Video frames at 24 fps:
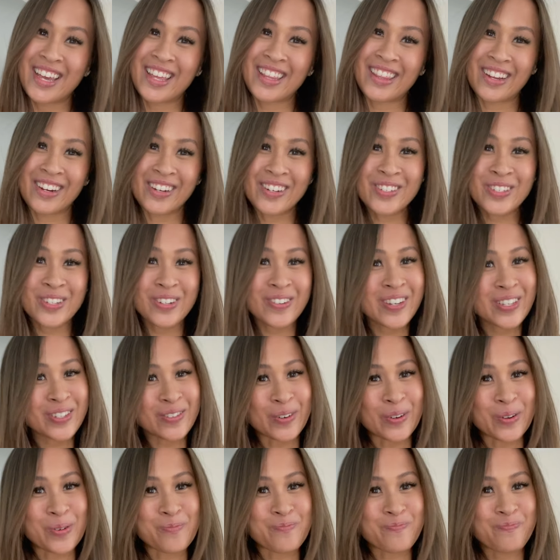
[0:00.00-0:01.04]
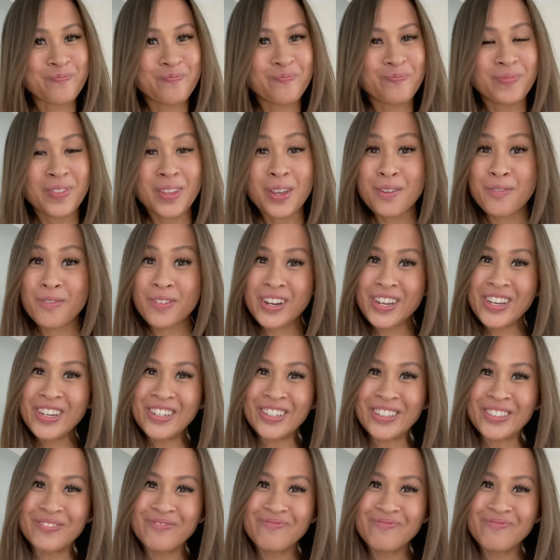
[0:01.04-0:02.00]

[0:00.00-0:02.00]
there is always room for you.